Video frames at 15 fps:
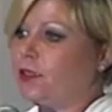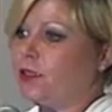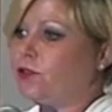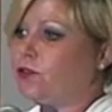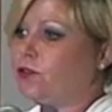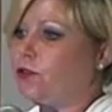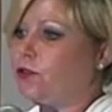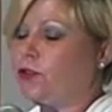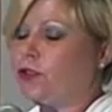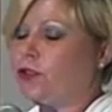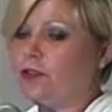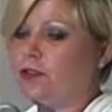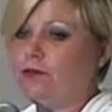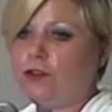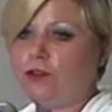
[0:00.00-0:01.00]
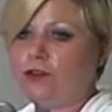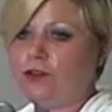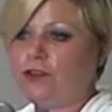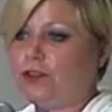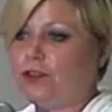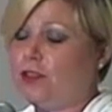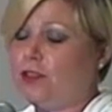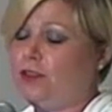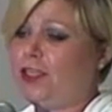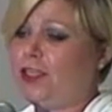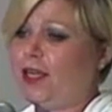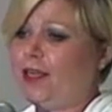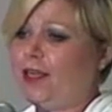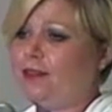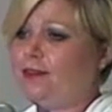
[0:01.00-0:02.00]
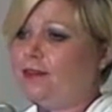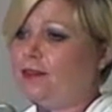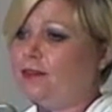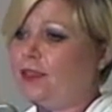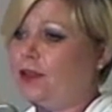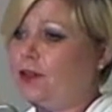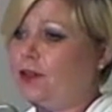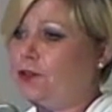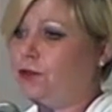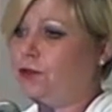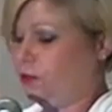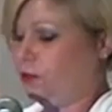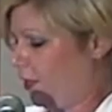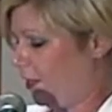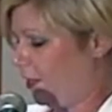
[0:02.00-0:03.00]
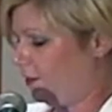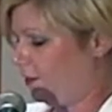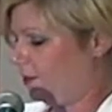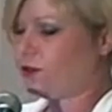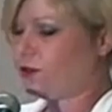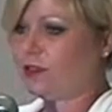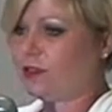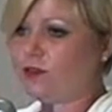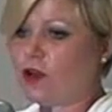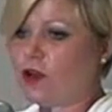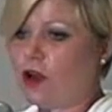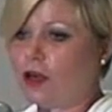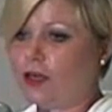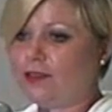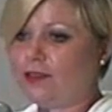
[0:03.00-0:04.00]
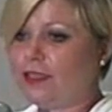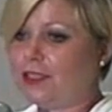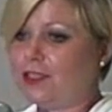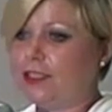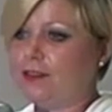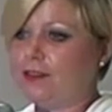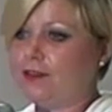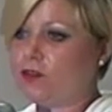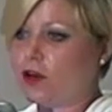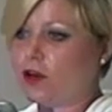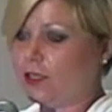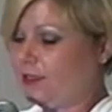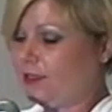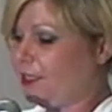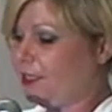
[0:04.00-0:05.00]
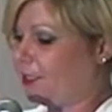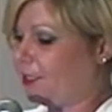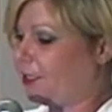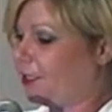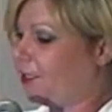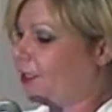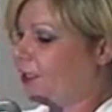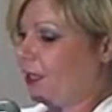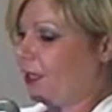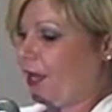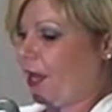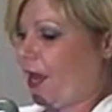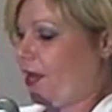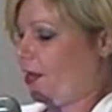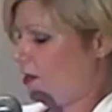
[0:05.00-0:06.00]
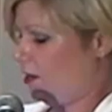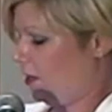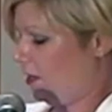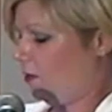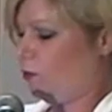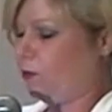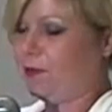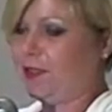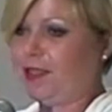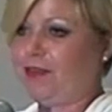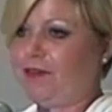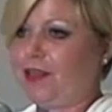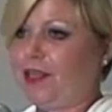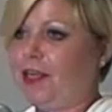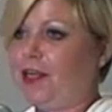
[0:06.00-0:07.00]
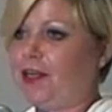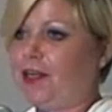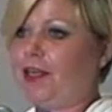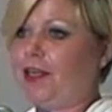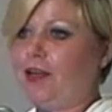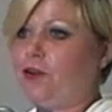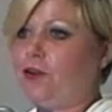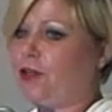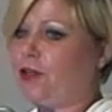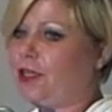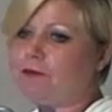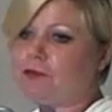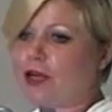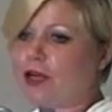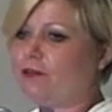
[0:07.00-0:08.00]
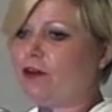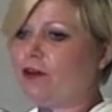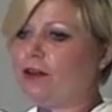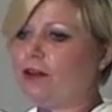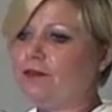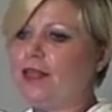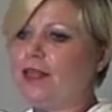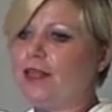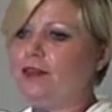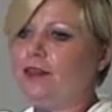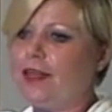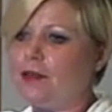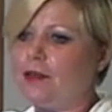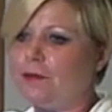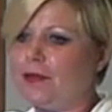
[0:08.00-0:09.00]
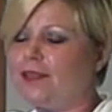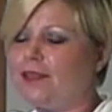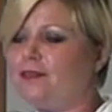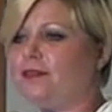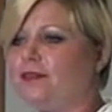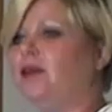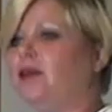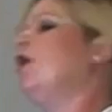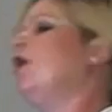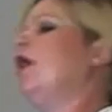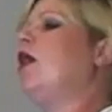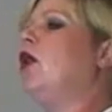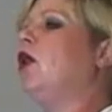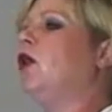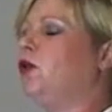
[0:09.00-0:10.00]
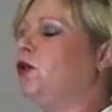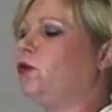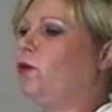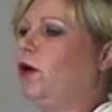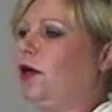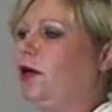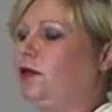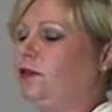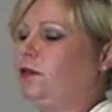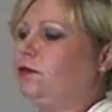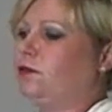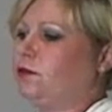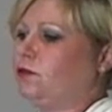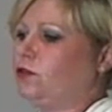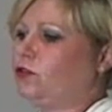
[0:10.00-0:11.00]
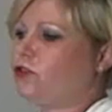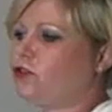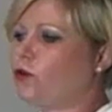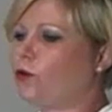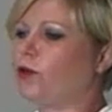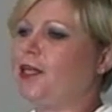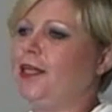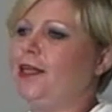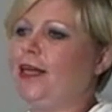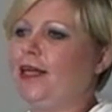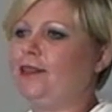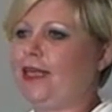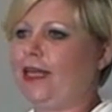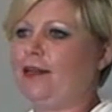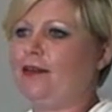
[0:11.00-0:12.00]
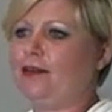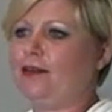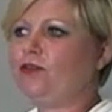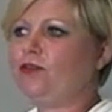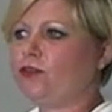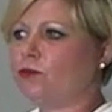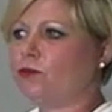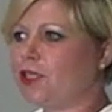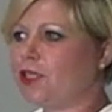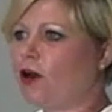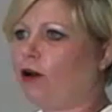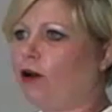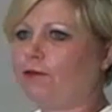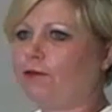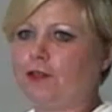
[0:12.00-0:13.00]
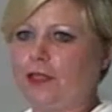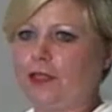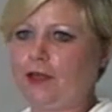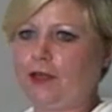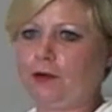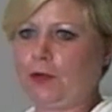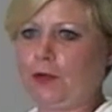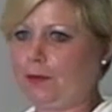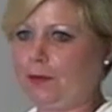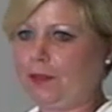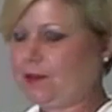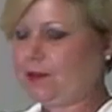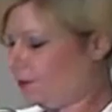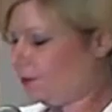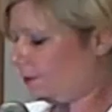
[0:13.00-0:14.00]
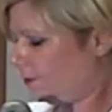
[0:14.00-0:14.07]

So you could use the GIS to tell you, okay, this car is here and this car is here, and it will be leaving here. And you can keep track of all of that in the database, all while storing that data to recall for later purpose.